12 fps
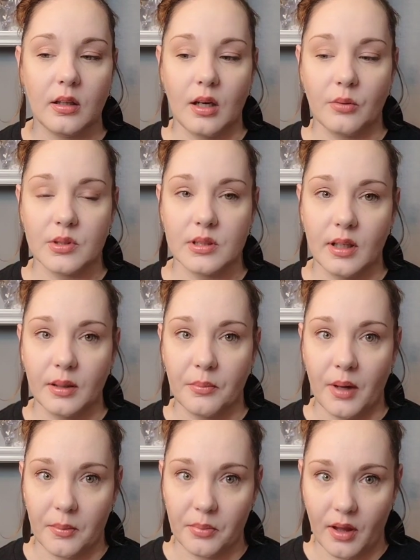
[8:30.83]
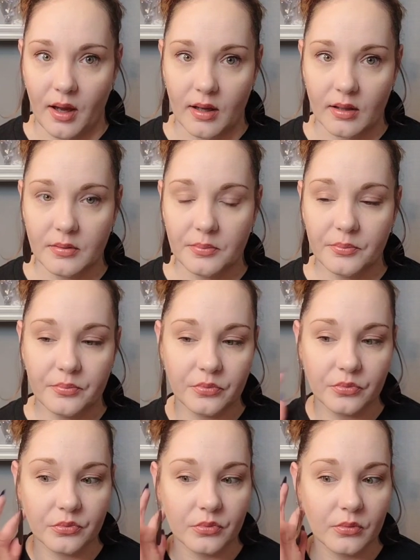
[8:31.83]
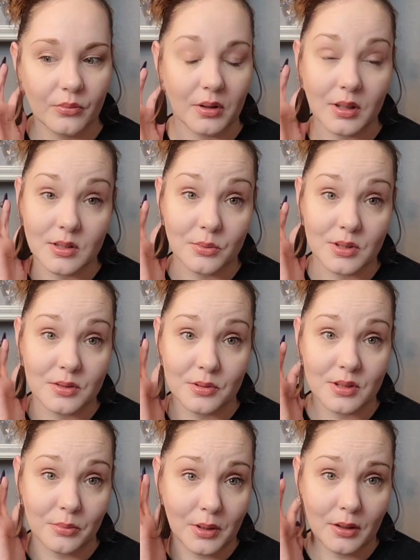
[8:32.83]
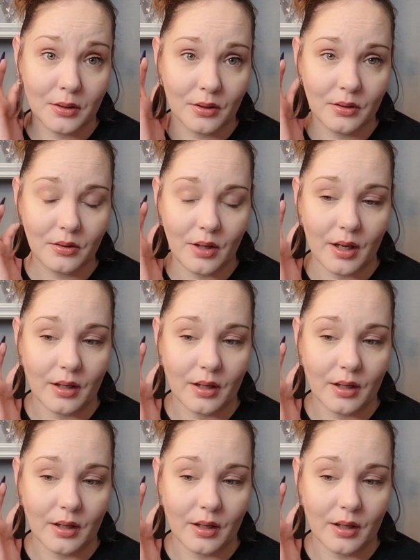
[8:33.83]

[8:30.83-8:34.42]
That was like my plan, but because it wasn't supposed to be here.